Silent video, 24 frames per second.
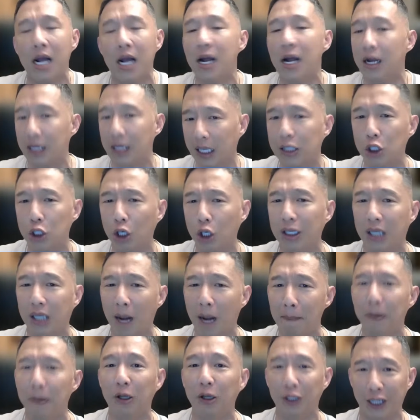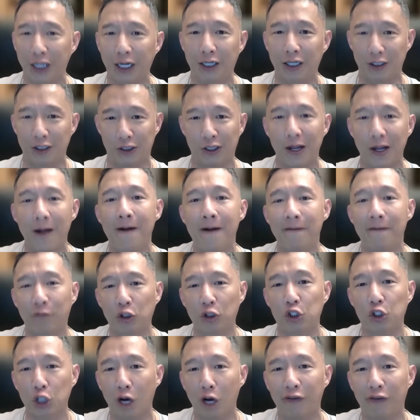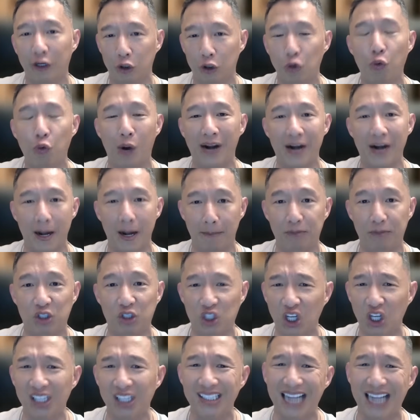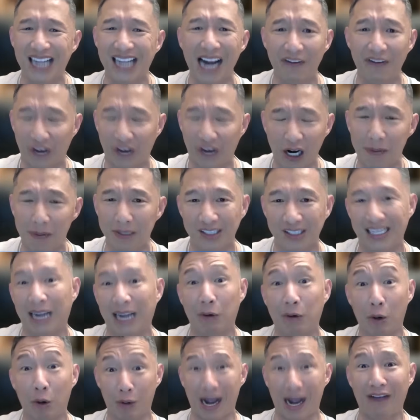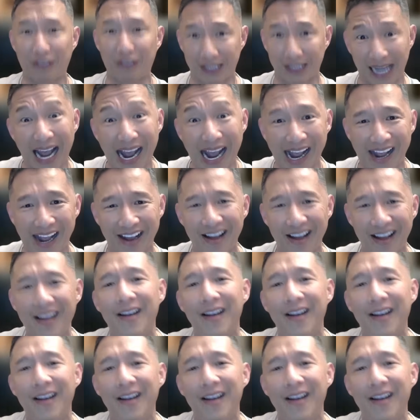It took a couple of years for silver to run up, just not very much like what we have today.